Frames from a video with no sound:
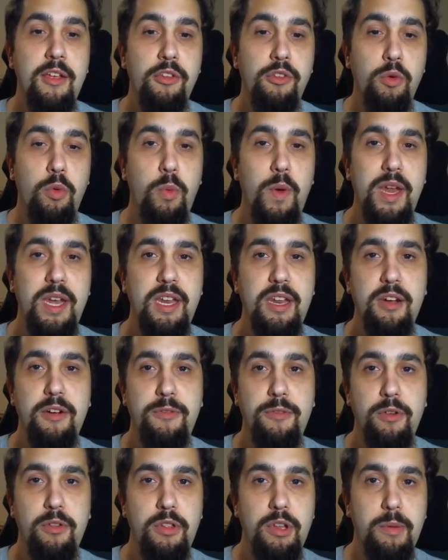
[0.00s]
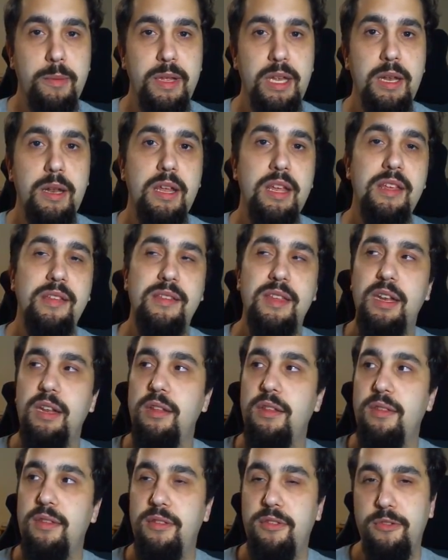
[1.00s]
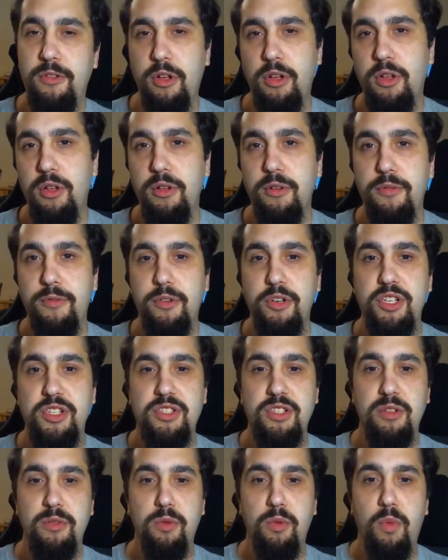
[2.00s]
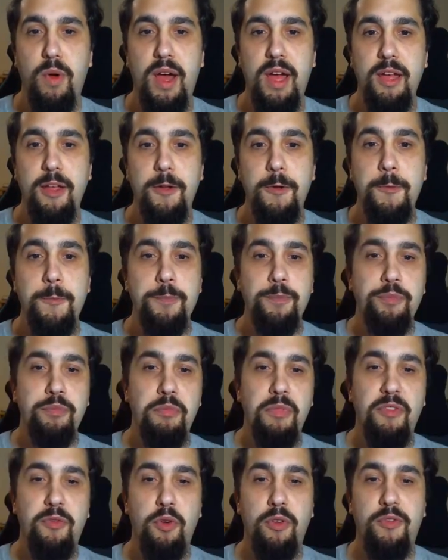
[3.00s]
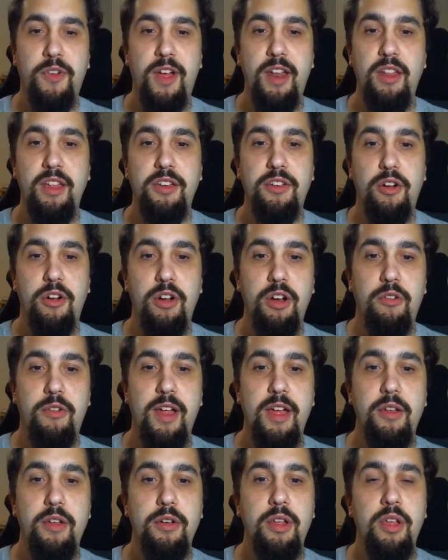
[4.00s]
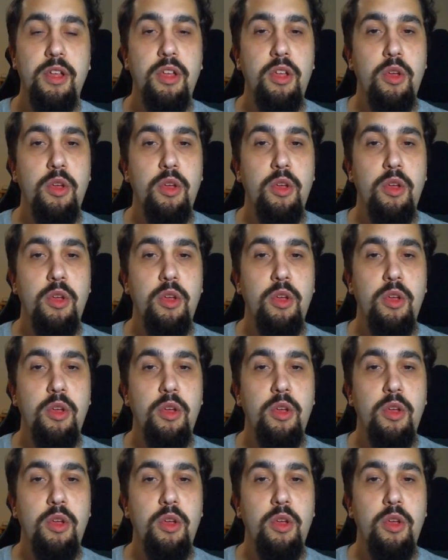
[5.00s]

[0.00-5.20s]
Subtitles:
We'll wait here for a little bit. He's going to stall for just a little while before finally turning around.